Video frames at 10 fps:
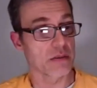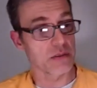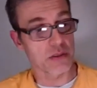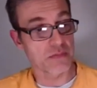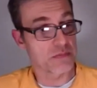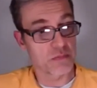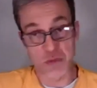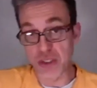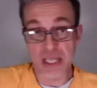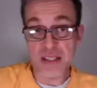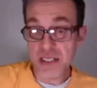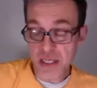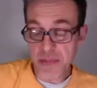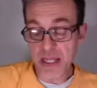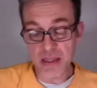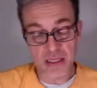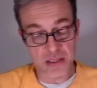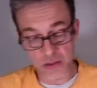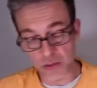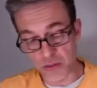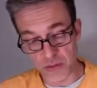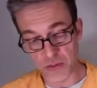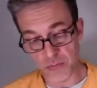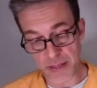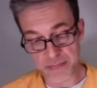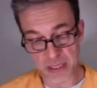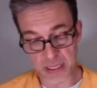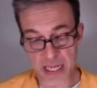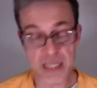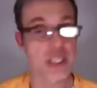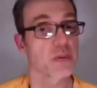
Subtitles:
sort of discussing about this or perhaps engaging